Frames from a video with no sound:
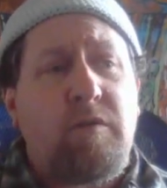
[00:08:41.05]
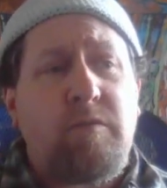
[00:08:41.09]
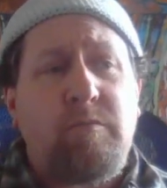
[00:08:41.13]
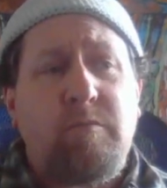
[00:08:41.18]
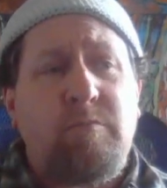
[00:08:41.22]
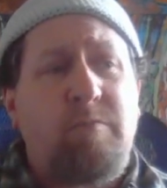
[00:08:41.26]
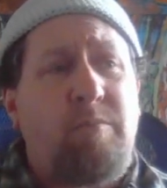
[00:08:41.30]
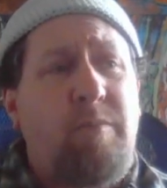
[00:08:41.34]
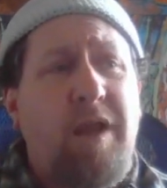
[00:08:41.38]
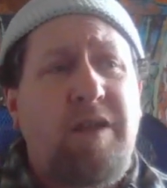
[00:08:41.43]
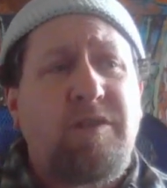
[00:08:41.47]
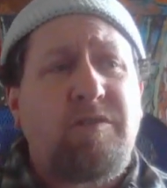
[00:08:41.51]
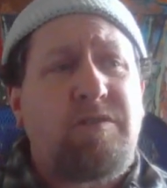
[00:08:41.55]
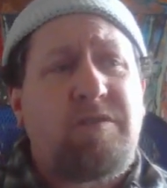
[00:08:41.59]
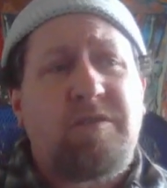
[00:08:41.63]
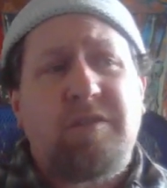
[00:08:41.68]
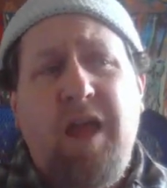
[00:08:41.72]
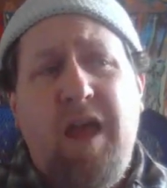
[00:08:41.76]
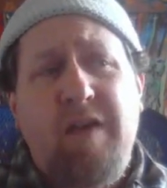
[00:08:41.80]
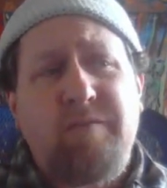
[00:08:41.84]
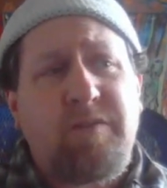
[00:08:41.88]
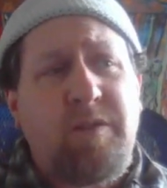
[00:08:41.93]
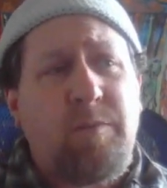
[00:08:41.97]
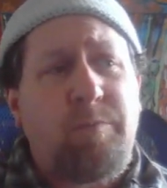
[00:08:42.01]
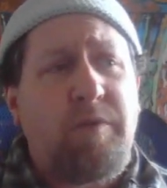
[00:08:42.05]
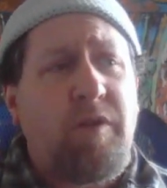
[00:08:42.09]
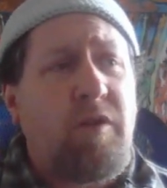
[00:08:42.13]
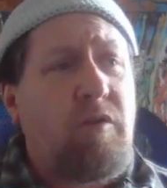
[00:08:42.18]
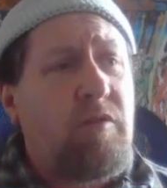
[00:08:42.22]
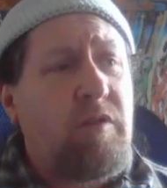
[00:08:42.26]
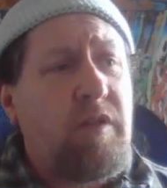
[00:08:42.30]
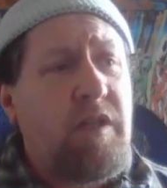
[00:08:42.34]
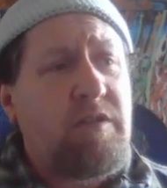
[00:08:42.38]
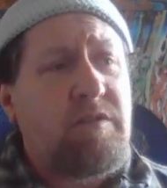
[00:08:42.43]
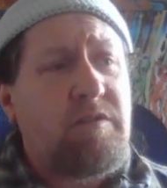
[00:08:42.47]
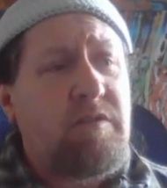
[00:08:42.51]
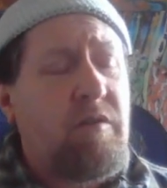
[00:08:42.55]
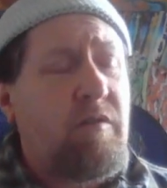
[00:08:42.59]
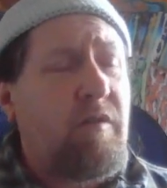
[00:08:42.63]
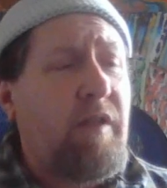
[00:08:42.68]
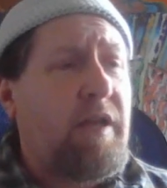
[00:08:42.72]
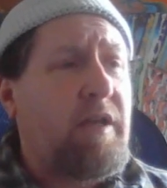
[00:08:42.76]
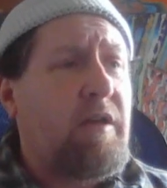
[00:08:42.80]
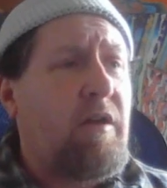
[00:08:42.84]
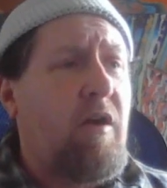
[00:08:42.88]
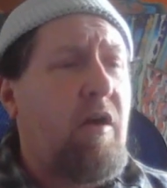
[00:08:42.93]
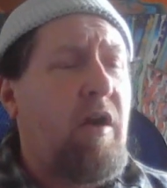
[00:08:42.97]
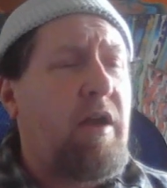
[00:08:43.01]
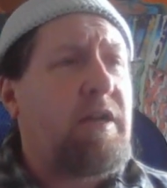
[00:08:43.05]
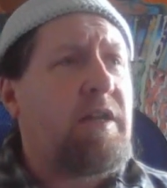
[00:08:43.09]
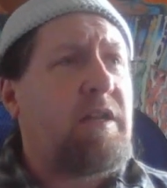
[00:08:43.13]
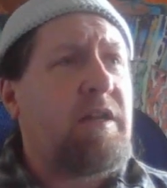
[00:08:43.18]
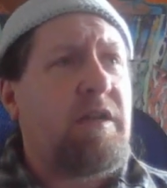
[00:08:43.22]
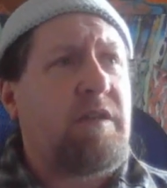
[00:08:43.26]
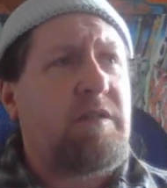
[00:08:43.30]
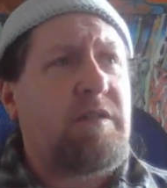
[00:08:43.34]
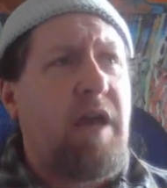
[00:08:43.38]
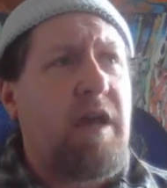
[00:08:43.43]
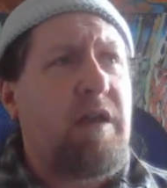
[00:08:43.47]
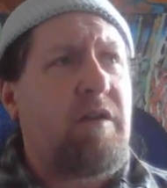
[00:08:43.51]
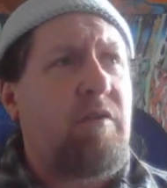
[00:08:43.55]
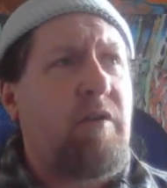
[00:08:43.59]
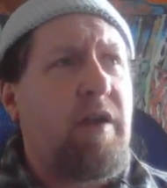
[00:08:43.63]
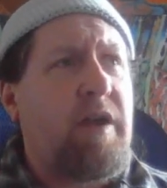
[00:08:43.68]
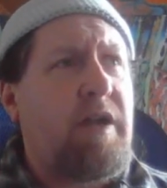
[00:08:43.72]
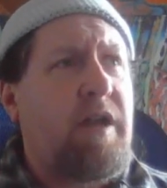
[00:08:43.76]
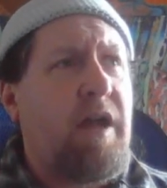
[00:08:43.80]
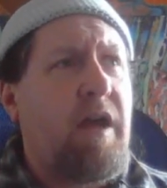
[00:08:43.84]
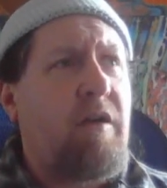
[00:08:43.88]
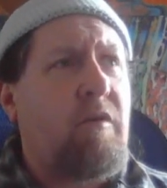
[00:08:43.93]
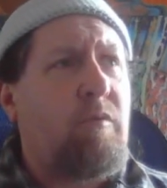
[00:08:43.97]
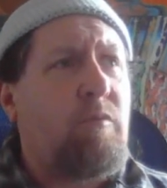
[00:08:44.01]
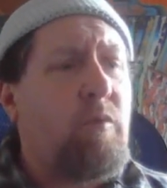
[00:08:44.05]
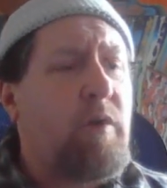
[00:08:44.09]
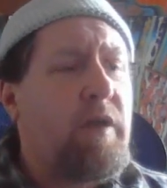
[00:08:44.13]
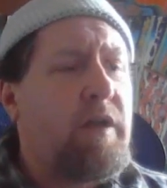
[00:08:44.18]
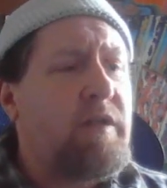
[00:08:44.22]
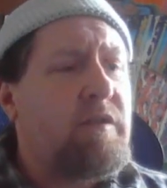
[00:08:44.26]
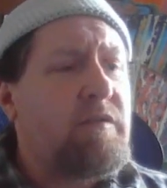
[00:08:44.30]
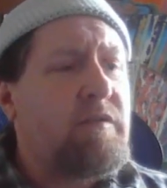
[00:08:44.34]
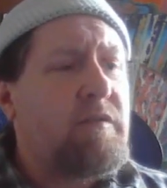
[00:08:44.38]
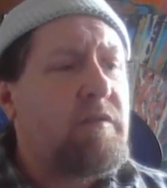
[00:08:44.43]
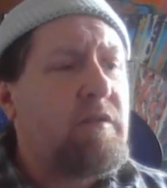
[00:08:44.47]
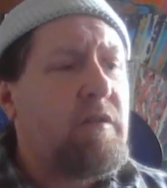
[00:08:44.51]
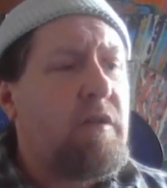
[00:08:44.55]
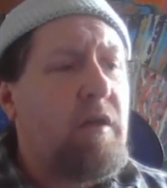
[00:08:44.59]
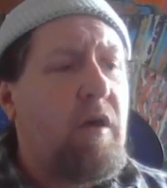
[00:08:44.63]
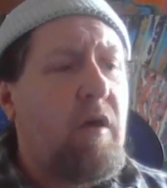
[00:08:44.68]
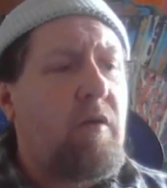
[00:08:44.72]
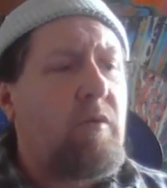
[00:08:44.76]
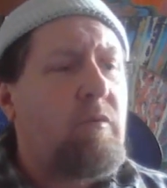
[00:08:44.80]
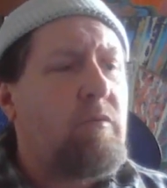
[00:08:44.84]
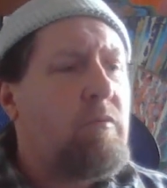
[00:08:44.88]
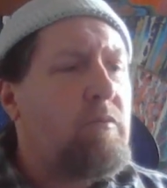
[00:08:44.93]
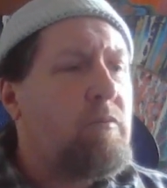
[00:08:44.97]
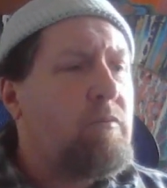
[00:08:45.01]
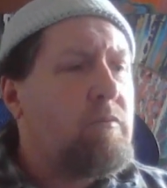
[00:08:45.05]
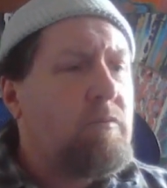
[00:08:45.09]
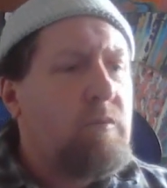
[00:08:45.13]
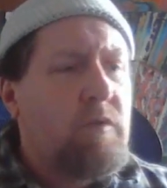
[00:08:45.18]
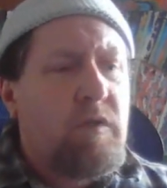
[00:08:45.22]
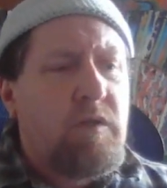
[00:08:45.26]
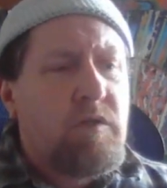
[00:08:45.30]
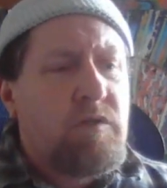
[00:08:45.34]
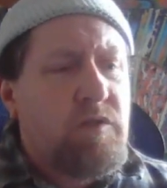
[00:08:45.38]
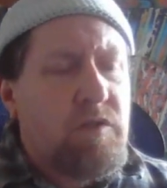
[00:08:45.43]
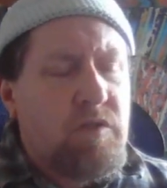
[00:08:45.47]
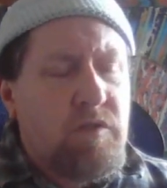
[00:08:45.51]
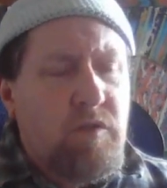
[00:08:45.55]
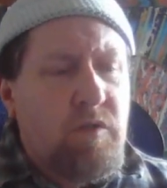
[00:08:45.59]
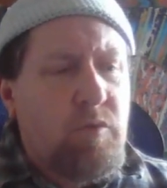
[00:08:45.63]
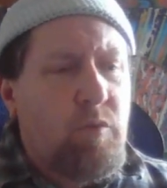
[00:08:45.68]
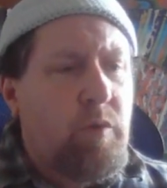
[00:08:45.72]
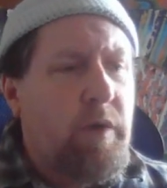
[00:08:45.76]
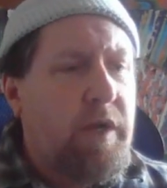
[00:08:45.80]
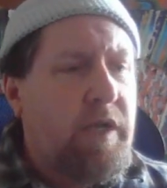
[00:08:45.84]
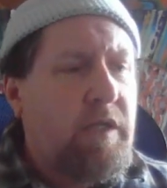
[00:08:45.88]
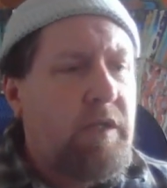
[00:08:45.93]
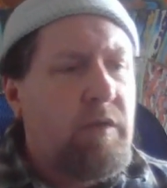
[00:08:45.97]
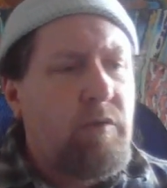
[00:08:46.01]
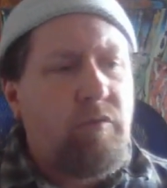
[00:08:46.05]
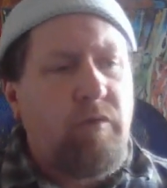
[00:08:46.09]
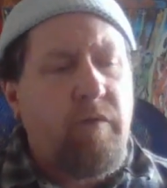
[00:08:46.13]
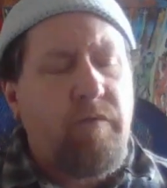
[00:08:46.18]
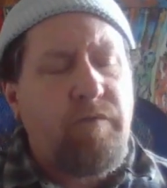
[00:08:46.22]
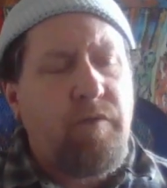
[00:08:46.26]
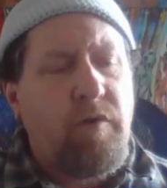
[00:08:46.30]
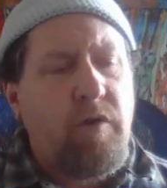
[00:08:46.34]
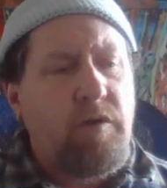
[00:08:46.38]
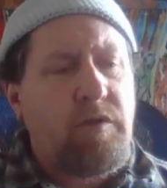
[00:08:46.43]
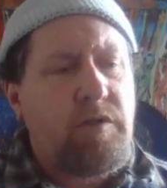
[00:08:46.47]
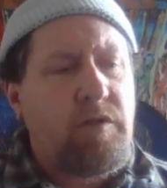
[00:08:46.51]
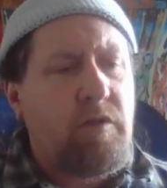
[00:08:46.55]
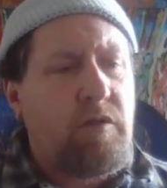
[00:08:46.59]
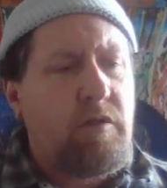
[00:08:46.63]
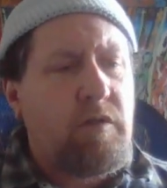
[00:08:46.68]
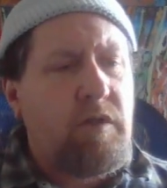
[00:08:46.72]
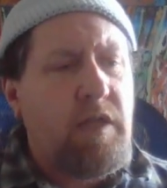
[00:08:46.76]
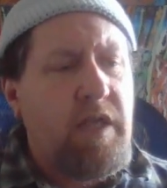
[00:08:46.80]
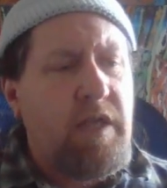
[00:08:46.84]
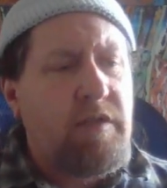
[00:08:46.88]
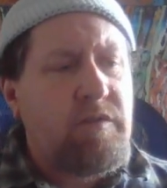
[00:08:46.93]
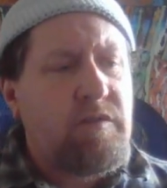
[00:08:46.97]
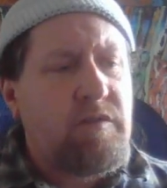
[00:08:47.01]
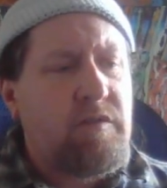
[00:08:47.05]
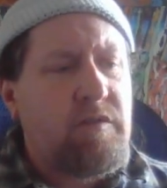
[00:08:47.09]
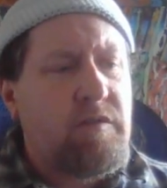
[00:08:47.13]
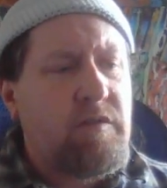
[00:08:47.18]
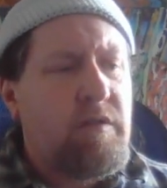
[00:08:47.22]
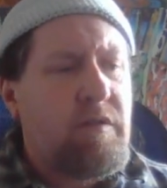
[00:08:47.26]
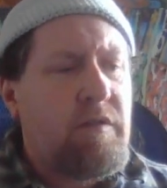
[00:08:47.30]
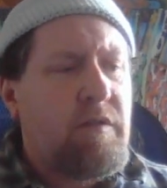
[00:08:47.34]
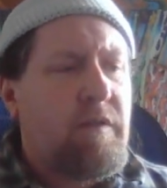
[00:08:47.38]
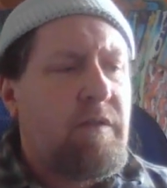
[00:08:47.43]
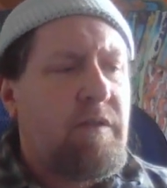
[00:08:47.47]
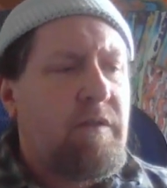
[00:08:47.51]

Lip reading: It might just have something on your list. You're like, oh, I need a title right now. What is, oh, just quickly refer to your list.